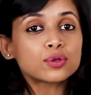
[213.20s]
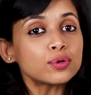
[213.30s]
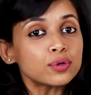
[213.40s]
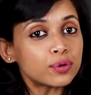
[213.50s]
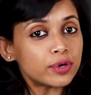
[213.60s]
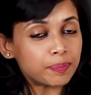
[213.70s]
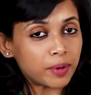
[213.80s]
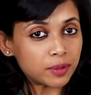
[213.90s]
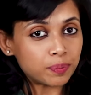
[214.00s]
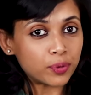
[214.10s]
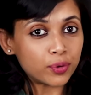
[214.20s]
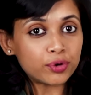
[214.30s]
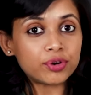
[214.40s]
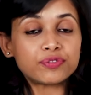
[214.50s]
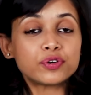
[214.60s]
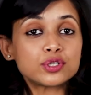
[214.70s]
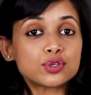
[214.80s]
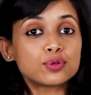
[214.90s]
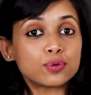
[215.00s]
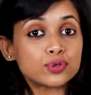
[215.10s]
Todukuri Padapur refers
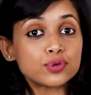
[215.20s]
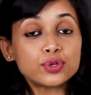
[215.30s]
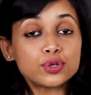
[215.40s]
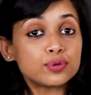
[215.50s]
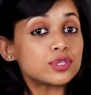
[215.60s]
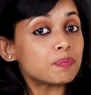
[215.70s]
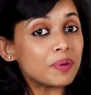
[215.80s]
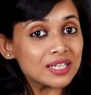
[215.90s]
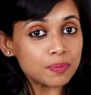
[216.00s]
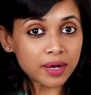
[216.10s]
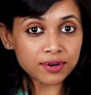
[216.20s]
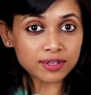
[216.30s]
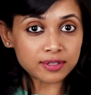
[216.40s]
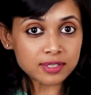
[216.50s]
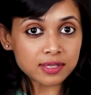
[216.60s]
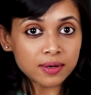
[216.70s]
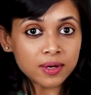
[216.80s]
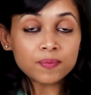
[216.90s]
to those who used pit burials.